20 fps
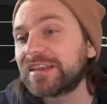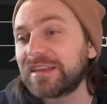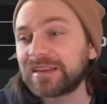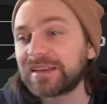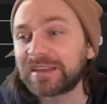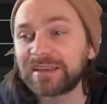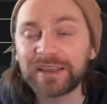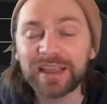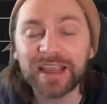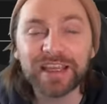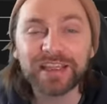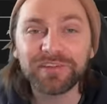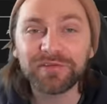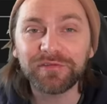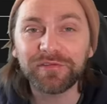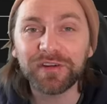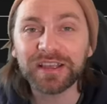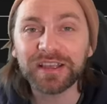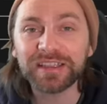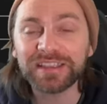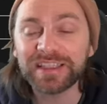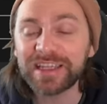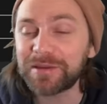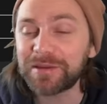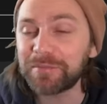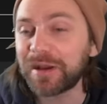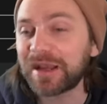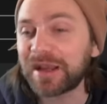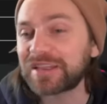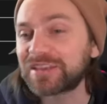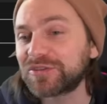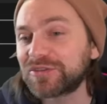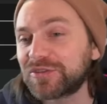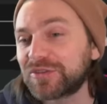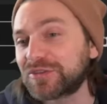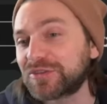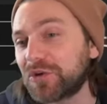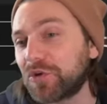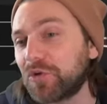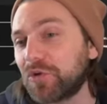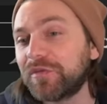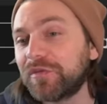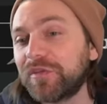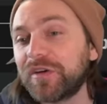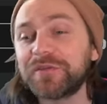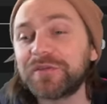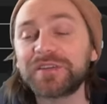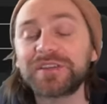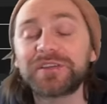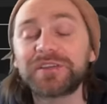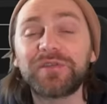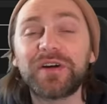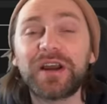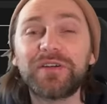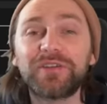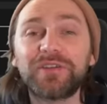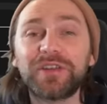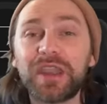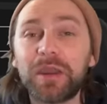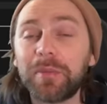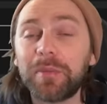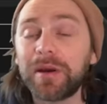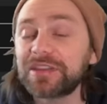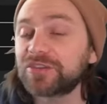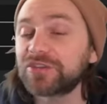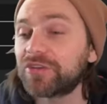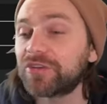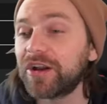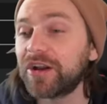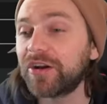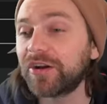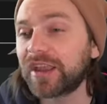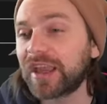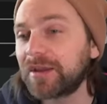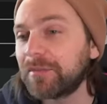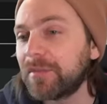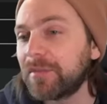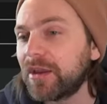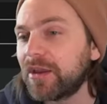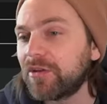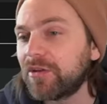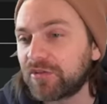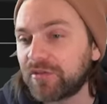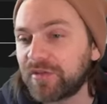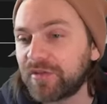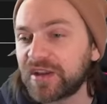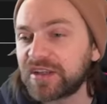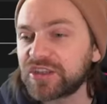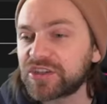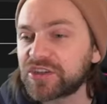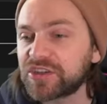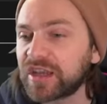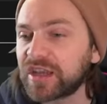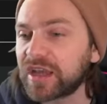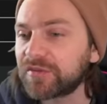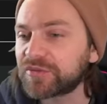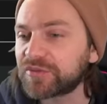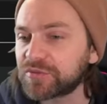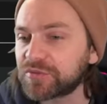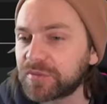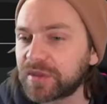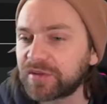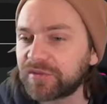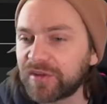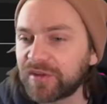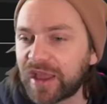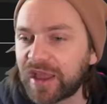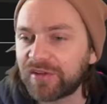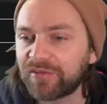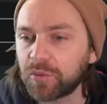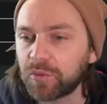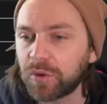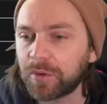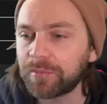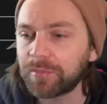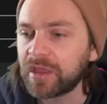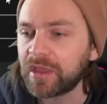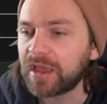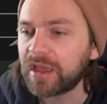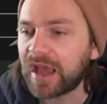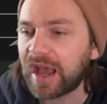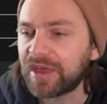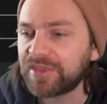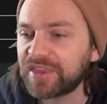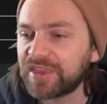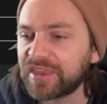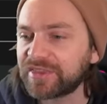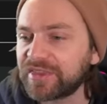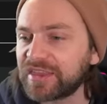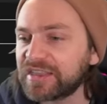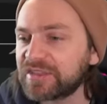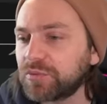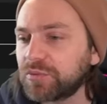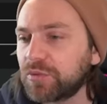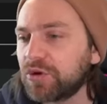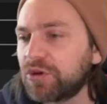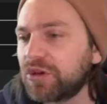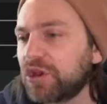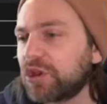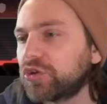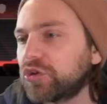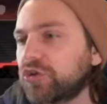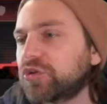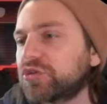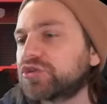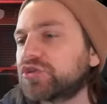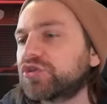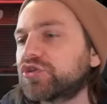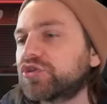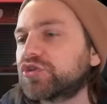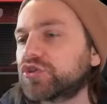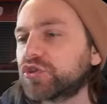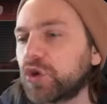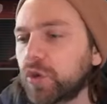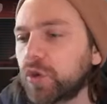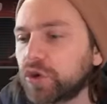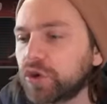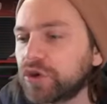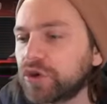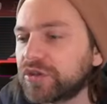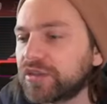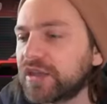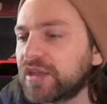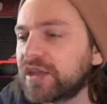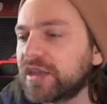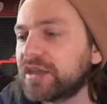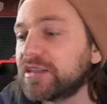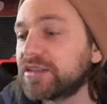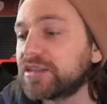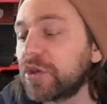engage in fast team battles, or fight for survival in a battle royale game, Revenge is going to have something for everyone. I think this one looks so good. It is